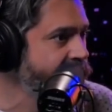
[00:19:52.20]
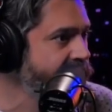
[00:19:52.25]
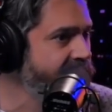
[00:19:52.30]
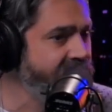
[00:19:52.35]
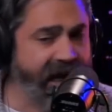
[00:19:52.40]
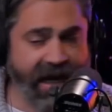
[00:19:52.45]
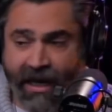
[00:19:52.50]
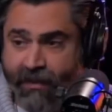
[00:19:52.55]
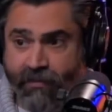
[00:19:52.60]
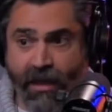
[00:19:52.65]

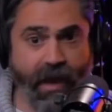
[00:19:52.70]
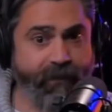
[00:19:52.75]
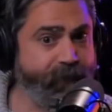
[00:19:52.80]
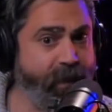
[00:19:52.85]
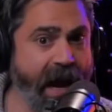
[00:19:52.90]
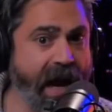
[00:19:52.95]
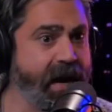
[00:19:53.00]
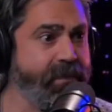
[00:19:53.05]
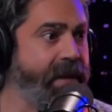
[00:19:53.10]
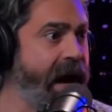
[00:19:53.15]
I'm not
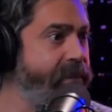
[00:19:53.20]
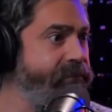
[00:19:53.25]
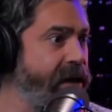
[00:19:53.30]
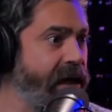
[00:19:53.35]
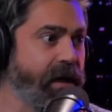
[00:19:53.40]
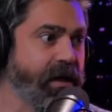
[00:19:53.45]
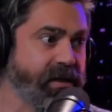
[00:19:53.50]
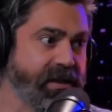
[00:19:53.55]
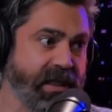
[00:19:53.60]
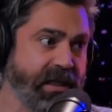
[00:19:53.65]
paying my
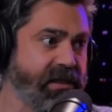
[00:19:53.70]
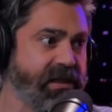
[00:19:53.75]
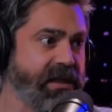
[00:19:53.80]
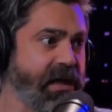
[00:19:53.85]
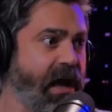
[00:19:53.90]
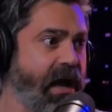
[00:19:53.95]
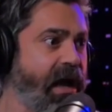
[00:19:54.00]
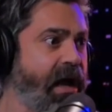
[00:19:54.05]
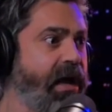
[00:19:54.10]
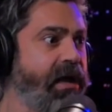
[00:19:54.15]
bills. It's
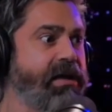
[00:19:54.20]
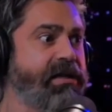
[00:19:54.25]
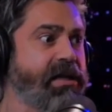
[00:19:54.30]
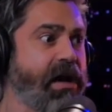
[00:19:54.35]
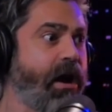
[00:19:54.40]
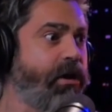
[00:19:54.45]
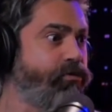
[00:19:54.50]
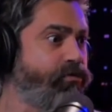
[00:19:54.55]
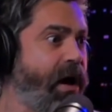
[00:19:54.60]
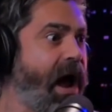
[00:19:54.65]
uh, it's
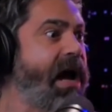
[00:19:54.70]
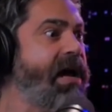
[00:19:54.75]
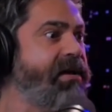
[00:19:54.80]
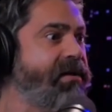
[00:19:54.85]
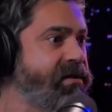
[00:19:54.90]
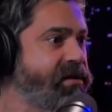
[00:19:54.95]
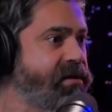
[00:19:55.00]
our rights.